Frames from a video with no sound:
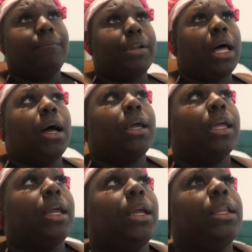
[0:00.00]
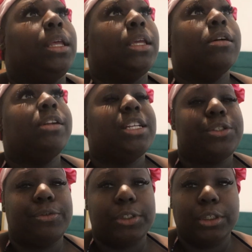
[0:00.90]
vlogging, the guilt that
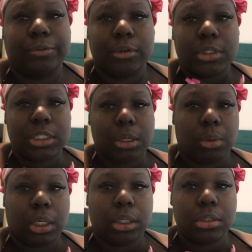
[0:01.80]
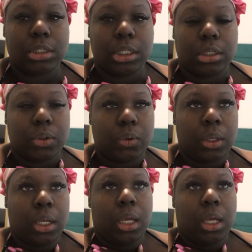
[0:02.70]
you feel of losing someone close to you,